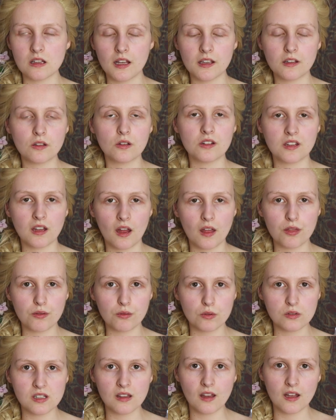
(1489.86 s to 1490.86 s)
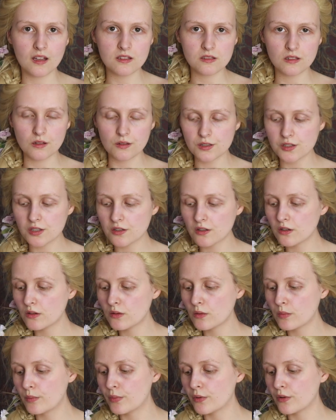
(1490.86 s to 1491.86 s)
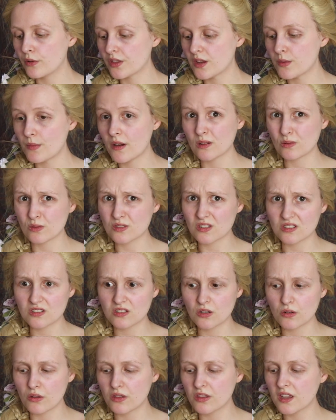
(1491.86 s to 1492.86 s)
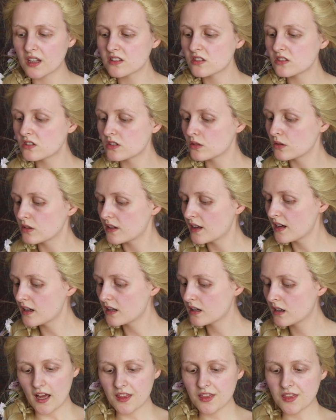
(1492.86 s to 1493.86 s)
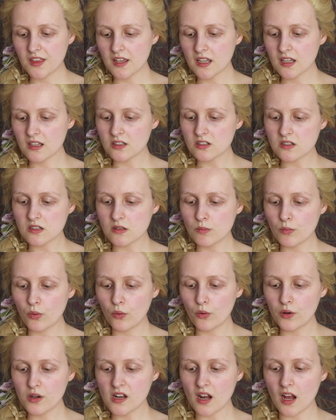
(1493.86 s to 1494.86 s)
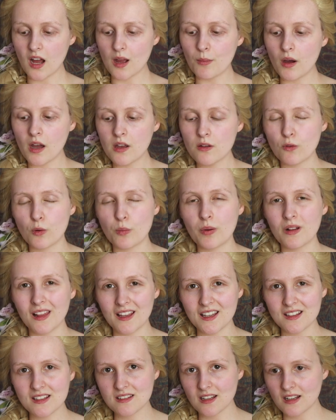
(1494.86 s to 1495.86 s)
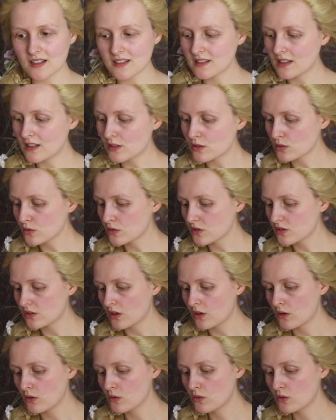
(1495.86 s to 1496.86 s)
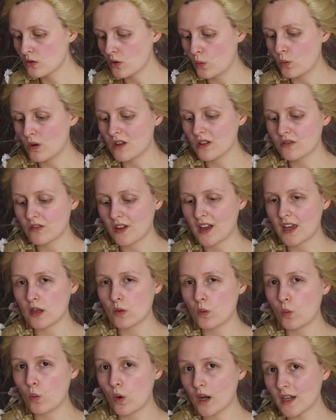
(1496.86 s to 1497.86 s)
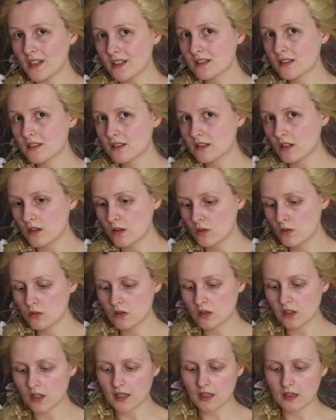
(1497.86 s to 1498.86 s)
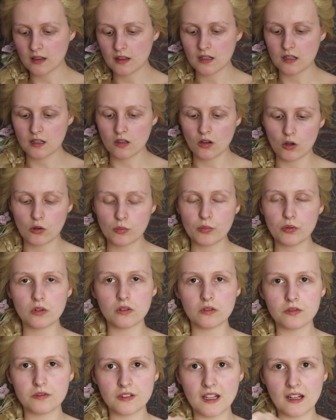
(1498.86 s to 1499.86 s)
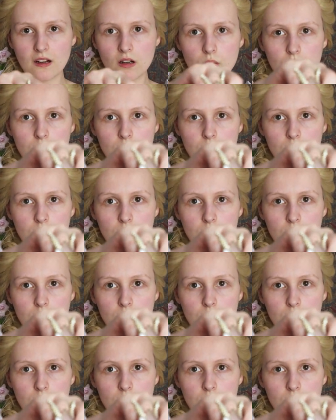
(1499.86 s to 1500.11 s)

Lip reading: light could get through to that stone too, but the metal was just too thick to do that. I think at some point I might replace that central stone with a white stone like the opal flower